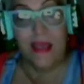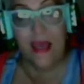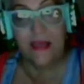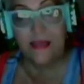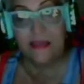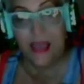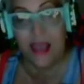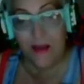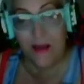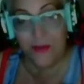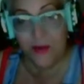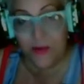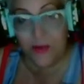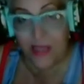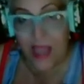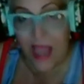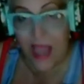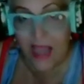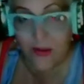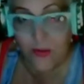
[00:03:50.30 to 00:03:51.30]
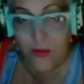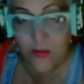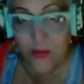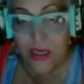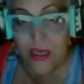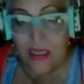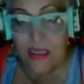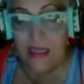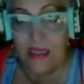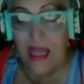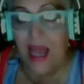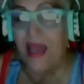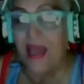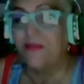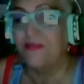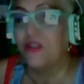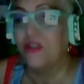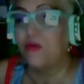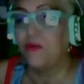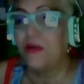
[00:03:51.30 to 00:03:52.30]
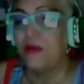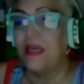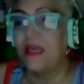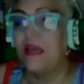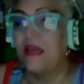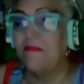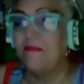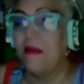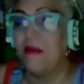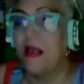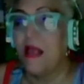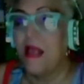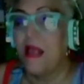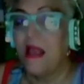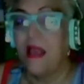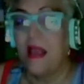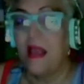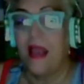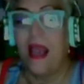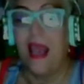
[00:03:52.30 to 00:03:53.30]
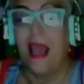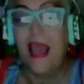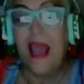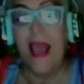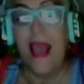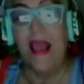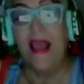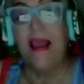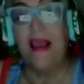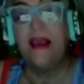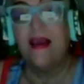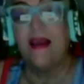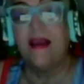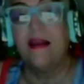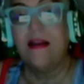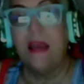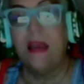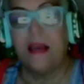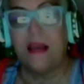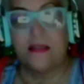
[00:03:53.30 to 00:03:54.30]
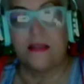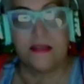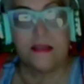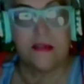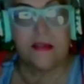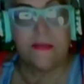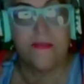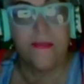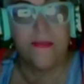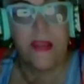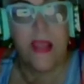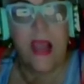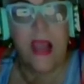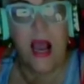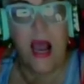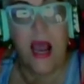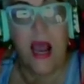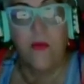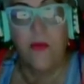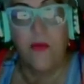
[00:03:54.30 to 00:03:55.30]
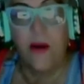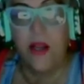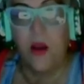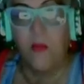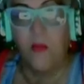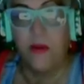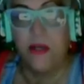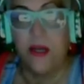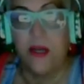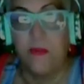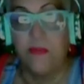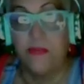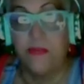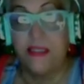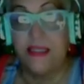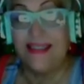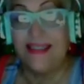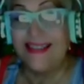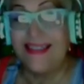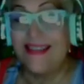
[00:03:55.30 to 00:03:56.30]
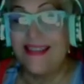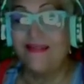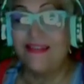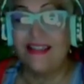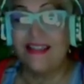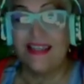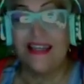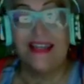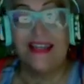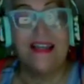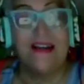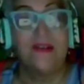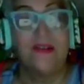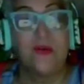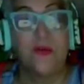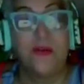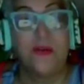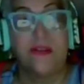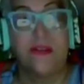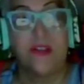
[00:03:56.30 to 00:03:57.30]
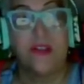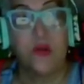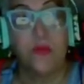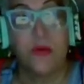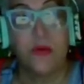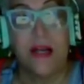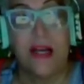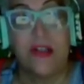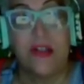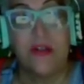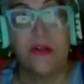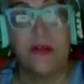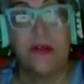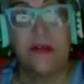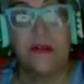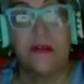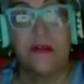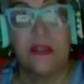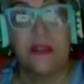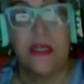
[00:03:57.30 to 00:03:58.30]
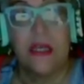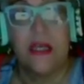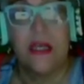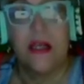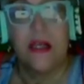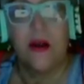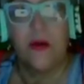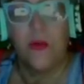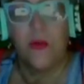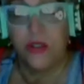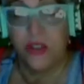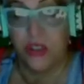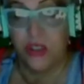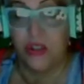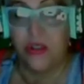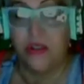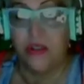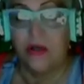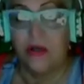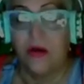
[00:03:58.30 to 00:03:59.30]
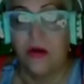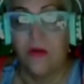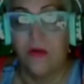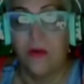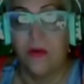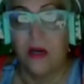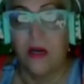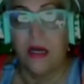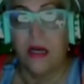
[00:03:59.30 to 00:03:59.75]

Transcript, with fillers: yes, I am doing the Halloween live stream. And yes, I already opened up season 17 of Stories of the Supernatural, which, you know,